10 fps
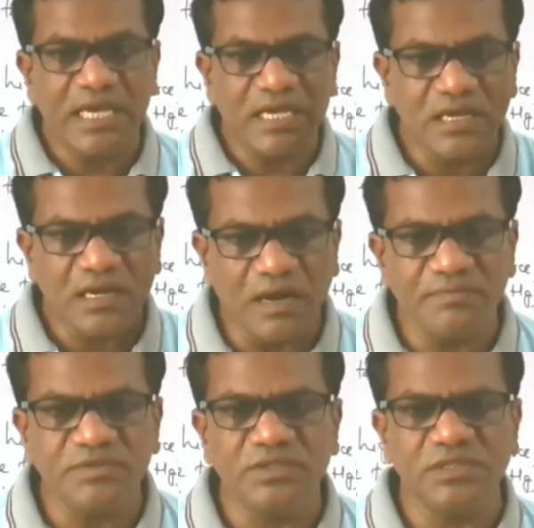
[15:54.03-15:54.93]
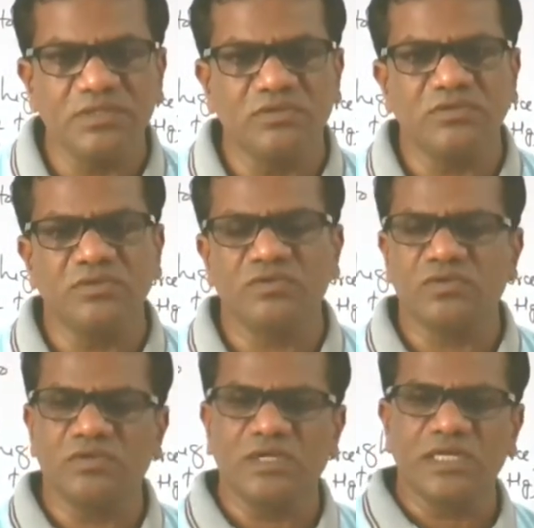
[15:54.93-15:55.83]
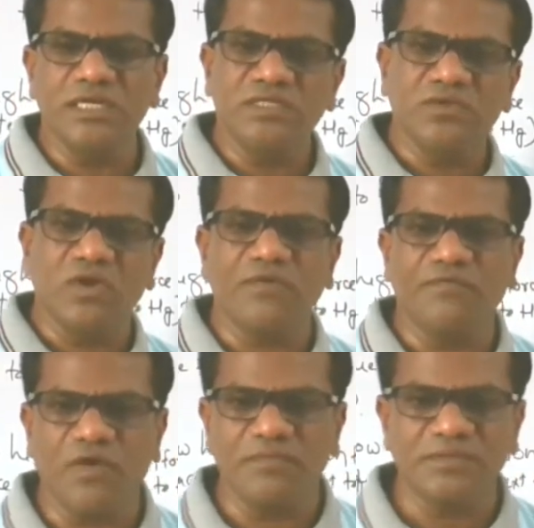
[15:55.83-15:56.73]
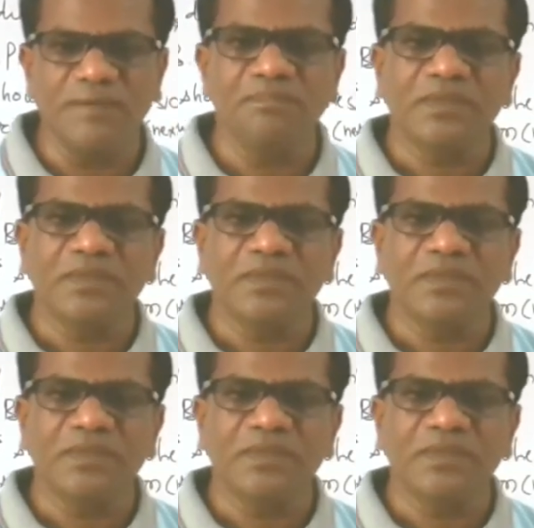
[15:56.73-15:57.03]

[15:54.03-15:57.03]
it comes into the dissolved forms,